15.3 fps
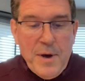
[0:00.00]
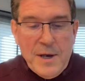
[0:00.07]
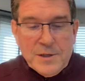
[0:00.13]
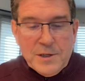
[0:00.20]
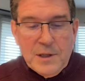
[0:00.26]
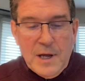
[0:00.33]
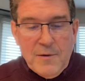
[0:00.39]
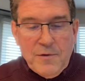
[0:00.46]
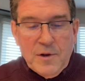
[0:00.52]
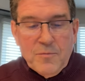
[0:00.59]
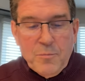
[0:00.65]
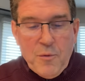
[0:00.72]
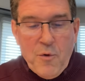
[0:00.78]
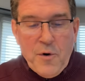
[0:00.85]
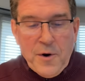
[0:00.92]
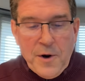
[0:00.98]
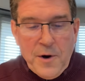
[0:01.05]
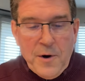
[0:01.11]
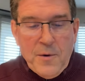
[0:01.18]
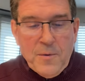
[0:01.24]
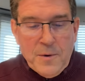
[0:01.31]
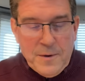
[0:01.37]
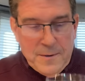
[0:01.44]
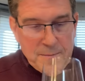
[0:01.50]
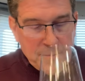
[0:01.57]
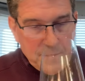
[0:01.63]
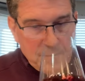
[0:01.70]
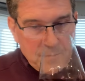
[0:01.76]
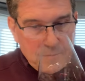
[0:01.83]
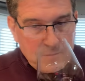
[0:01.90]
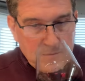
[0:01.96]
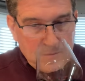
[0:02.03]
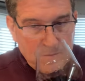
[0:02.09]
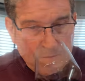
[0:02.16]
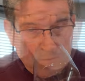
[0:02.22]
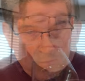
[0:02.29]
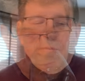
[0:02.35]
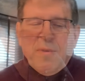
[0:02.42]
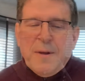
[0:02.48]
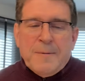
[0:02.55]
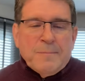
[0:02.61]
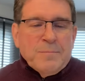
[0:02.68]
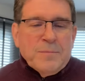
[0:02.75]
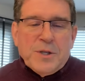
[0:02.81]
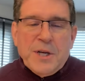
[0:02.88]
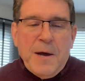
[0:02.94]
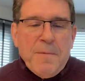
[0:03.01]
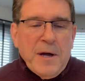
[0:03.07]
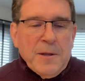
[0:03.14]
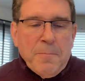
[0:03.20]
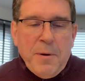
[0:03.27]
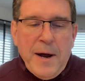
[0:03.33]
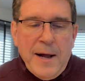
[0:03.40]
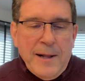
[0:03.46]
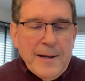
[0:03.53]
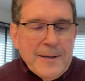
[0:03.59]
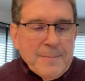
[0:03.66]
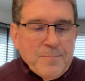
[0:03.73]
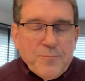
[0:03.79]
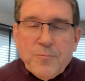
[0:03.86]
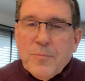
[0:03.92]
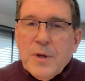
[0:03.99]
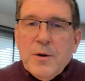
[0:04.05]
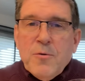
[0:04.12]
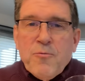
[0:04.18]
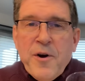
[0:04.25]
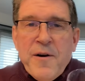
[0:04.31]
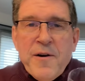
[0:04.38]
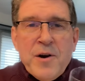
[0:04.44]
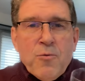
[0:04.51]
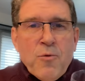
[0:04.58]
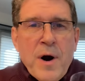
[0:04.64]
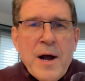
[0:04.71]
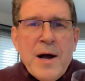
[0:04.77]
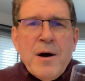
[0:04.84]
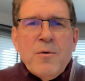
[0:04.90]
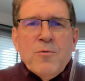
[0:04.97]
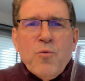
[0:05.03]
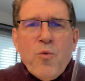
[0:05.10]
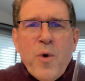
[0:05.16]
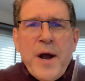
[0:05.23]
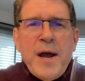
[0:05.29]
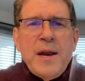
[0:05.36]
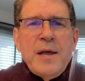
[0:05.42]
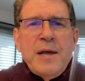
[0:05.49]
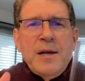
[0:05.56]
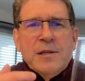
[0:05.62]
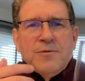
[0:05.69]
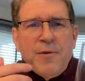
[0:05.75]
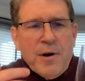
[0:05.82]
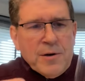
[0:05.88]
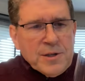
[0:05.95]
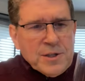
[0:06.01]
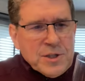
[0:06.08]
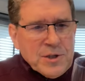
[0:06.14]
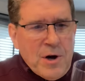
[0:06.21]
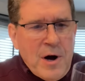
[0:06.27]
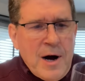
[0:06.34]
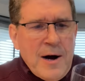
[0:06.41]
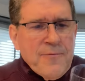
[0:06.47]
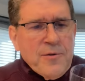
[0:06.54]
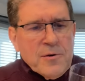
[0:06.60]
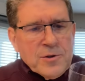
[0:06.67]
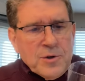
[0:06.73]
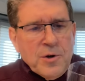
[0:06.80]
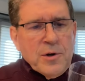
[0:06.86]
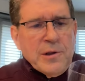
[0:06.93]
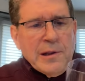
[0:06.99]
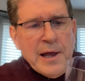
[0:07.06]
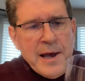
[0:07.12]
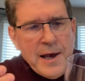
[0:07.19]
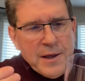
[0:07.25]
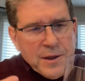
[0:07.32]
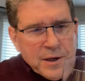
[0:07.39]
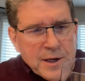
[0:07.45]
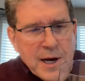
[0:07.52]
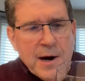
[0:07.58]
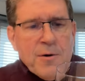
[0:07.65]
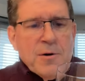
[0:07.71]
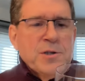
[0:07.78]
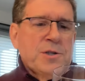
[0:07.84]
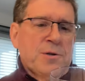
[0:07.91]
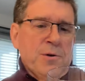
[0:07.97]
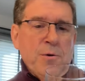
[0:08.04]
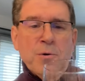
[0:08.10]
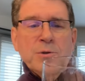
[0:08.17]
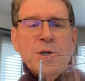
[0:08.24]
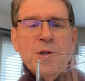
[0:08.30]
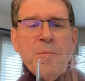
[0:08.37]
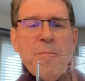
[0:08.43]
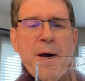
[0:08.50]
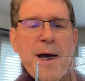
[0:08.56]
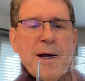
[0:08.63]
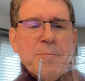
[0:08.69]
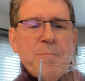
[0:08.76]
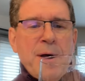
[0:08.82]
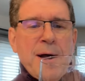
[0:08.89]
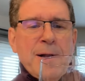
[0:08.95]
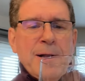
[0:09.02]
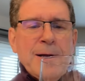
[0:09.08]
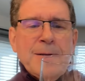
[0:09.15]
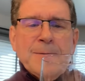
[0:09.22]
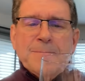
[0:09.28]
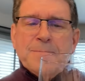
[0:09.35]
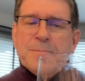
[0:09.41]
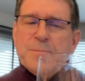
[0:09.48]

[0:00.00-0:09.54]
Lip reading: base level of Bordeaux. Same on the palate. Very round, weighty. It's very soft. There's good length. It carries through to the back palate.